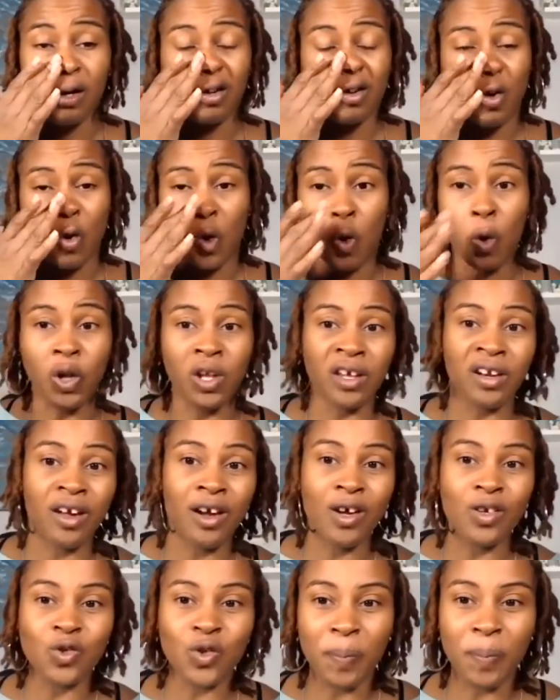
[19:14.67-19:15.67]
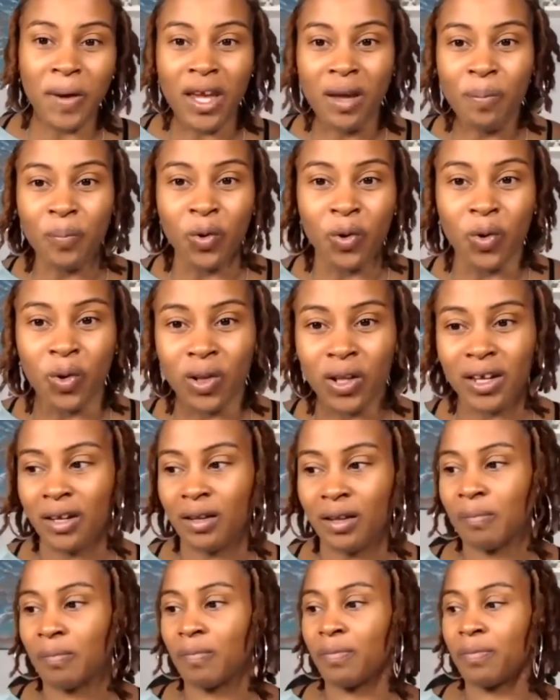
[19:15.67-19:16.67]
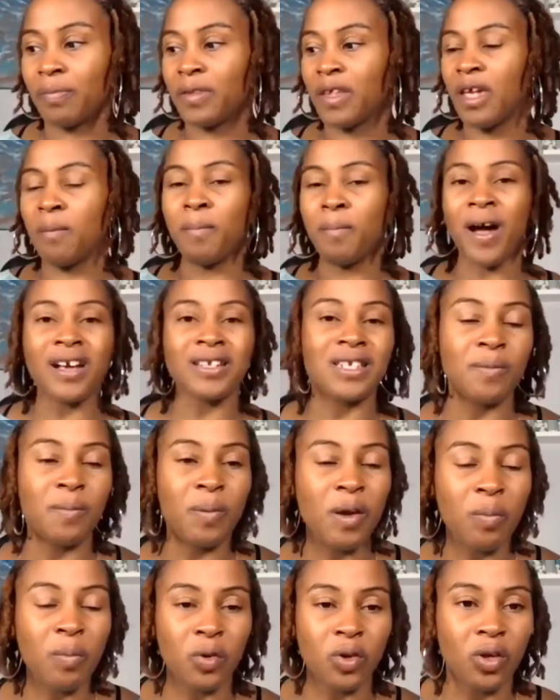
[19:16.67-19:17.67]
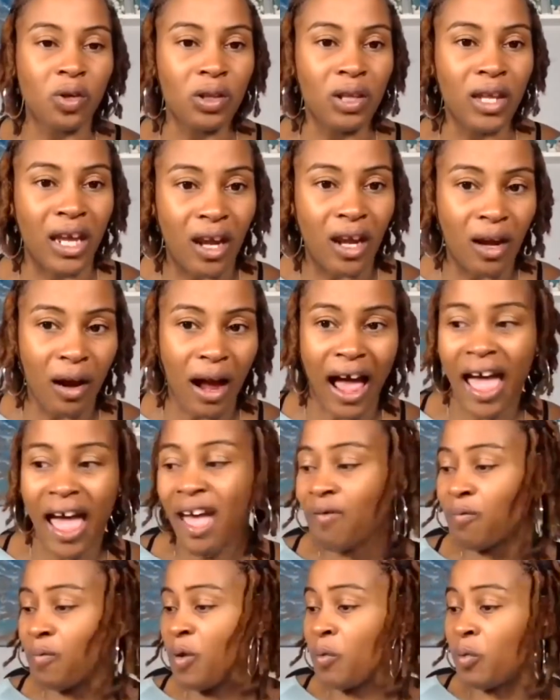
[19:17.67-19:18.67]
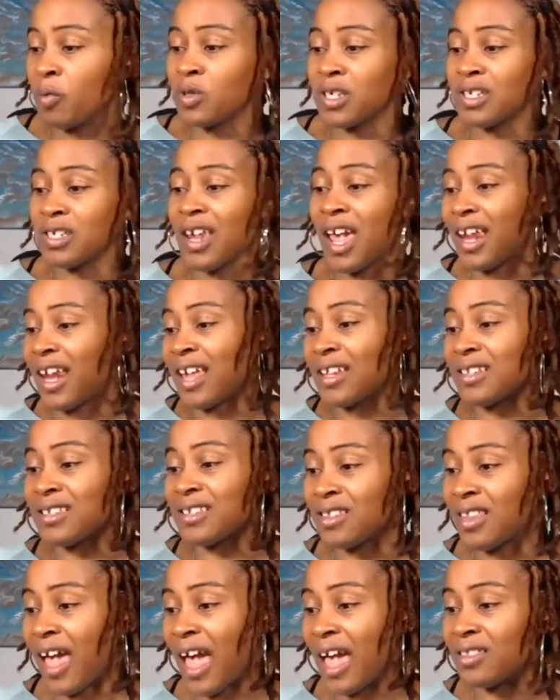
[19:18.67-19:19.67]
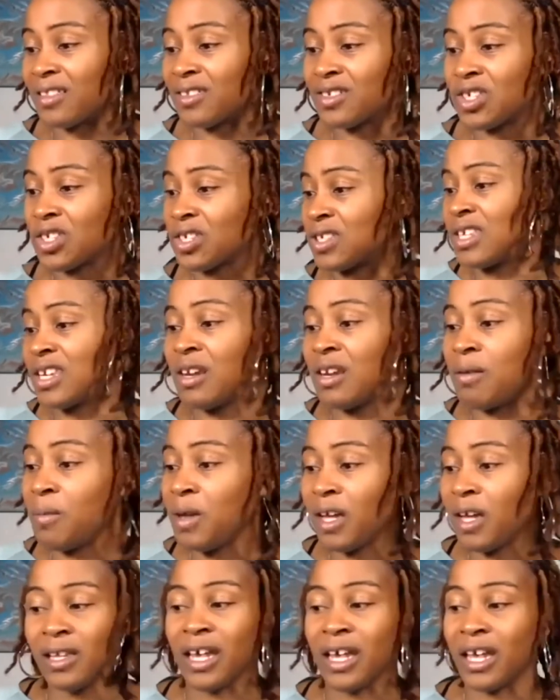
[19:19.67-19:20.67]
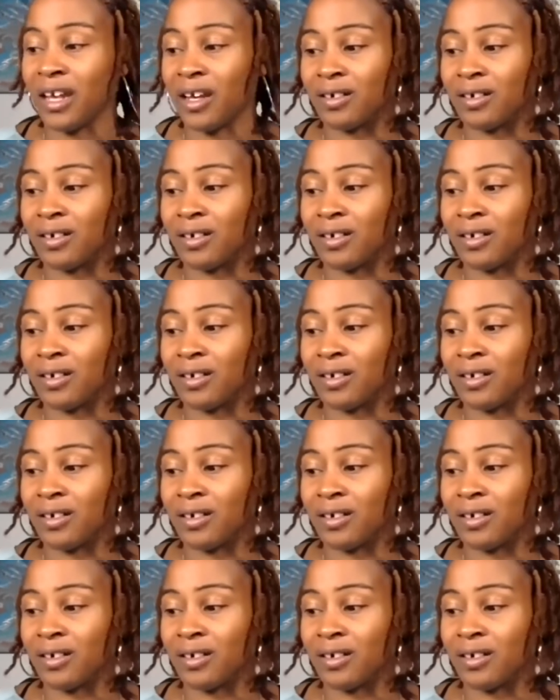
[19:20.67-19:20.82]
Calling 100 people and inboxing people your link. I have people today that did that. Just sending me a link.